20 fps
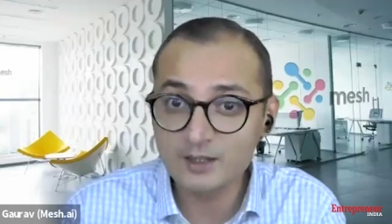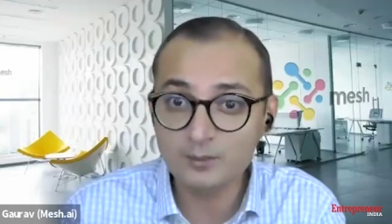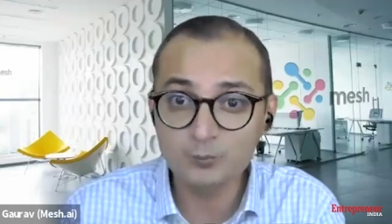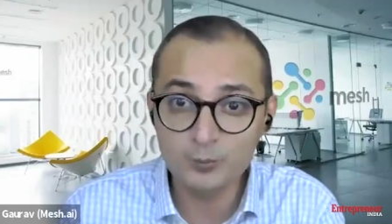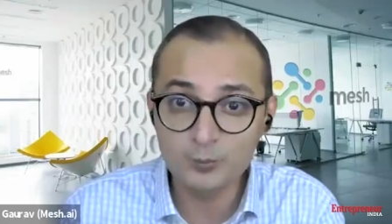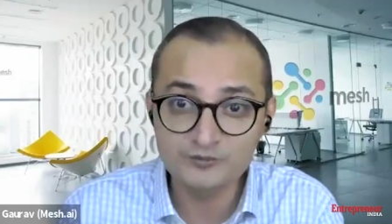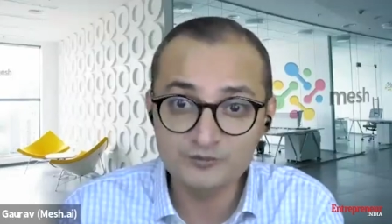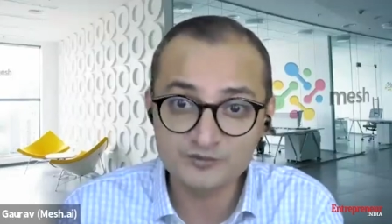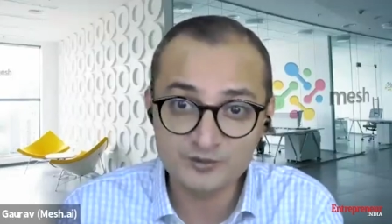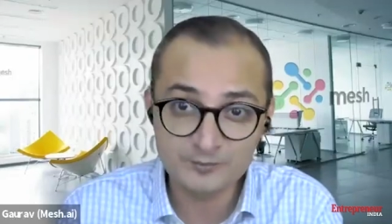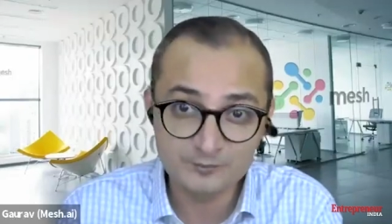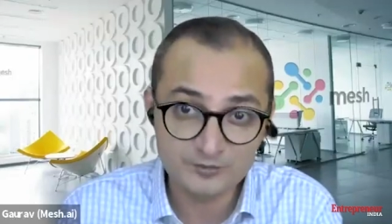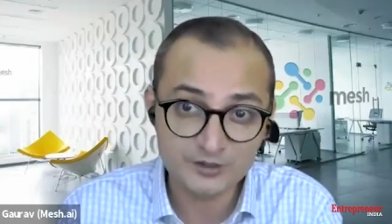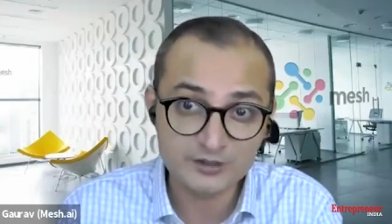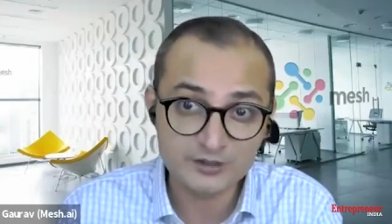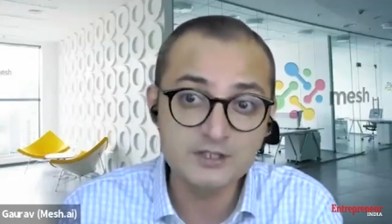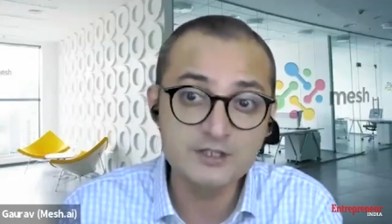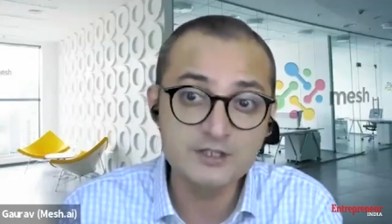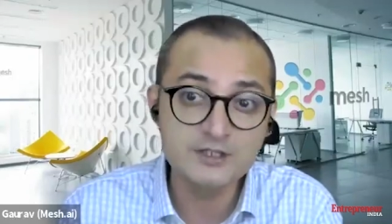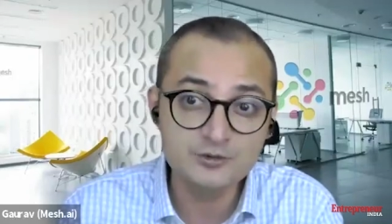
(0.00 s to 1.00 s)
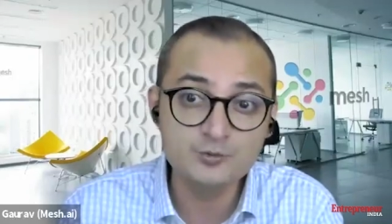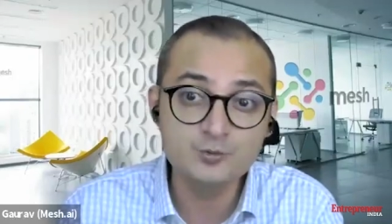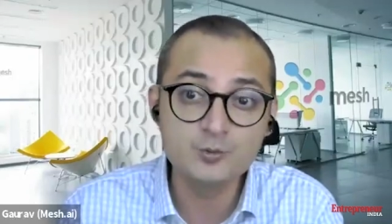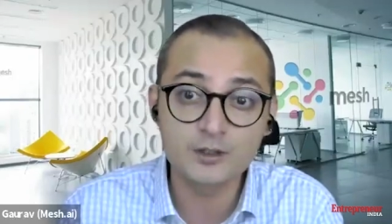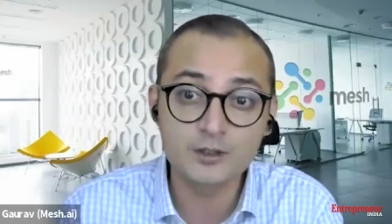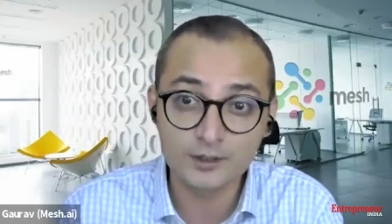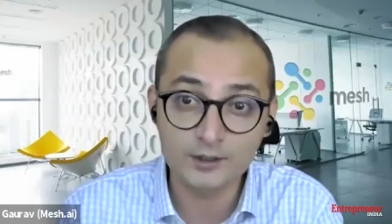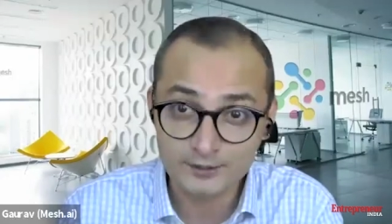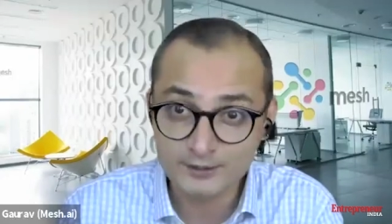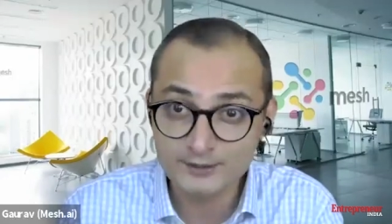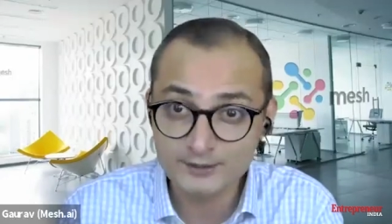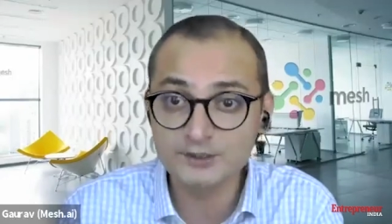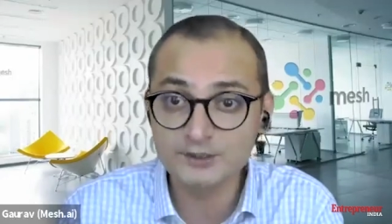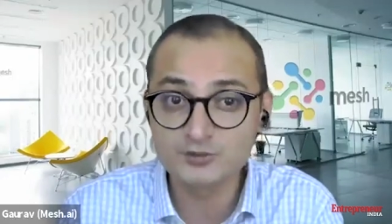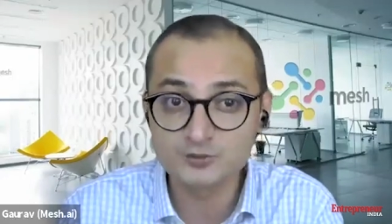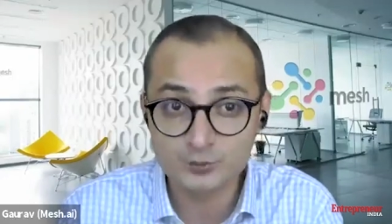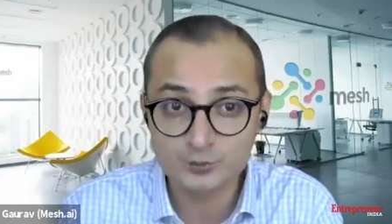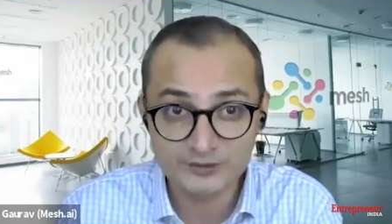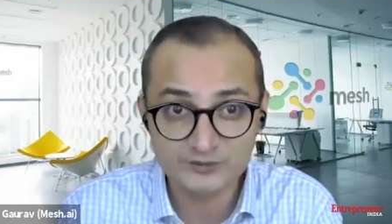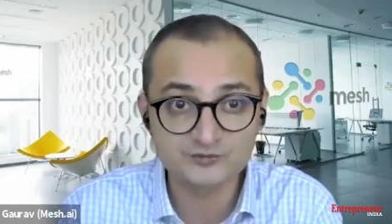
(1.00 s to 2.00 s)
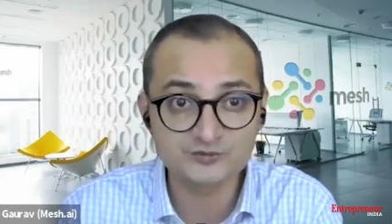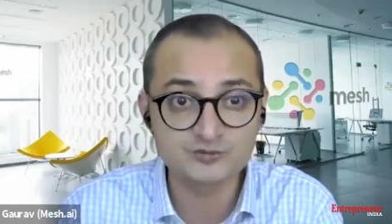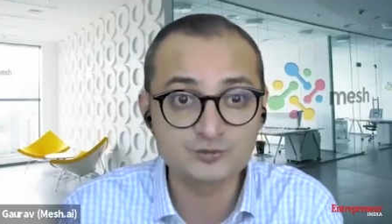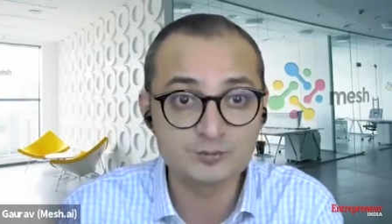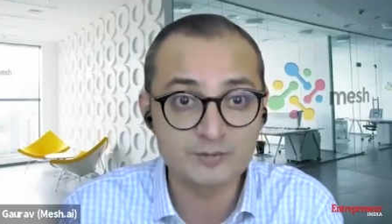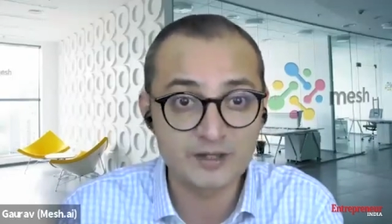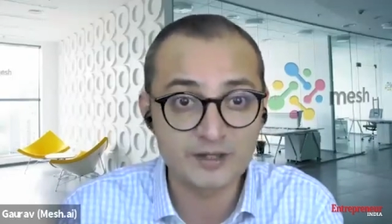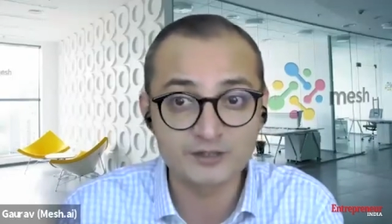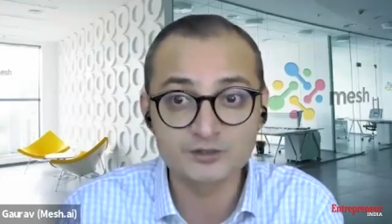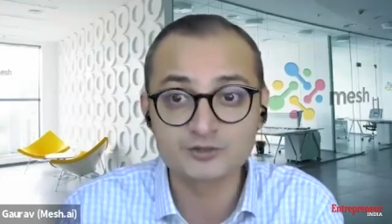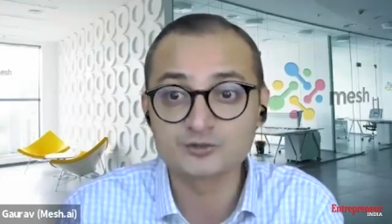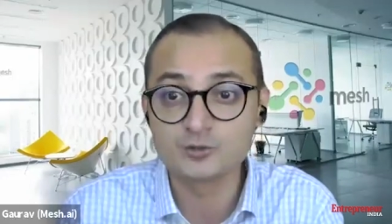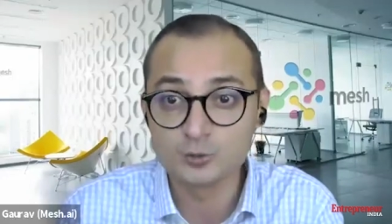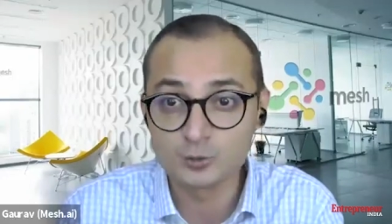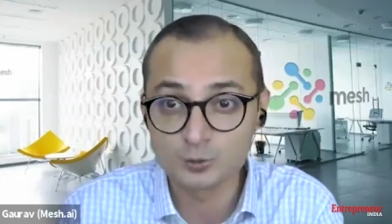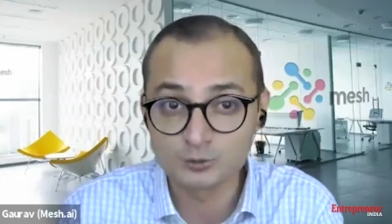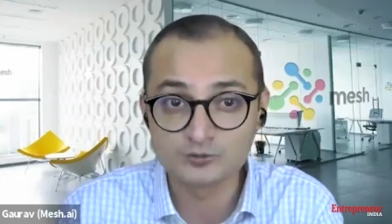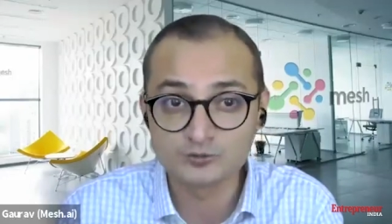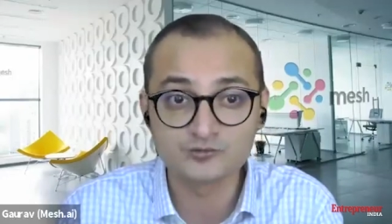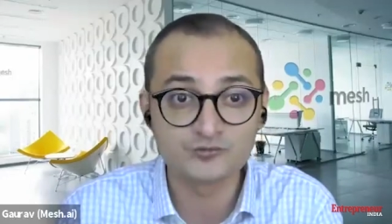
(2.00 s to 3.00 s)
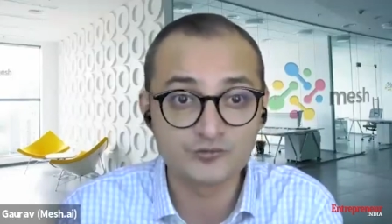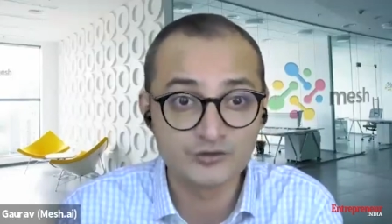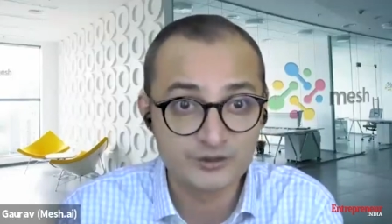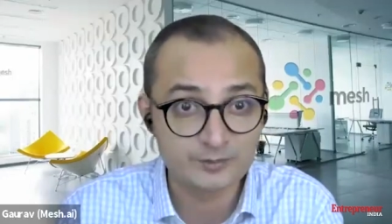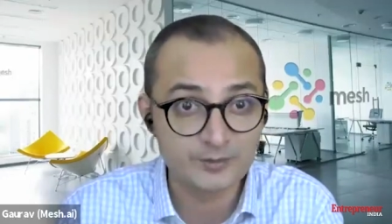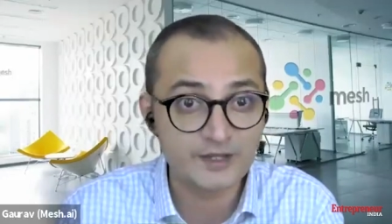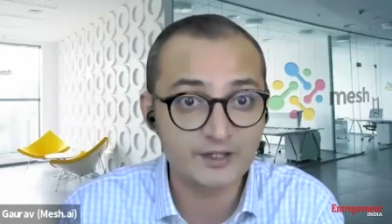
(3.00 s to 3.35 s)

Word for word: coming up with some really new cutting edge ways to manage goals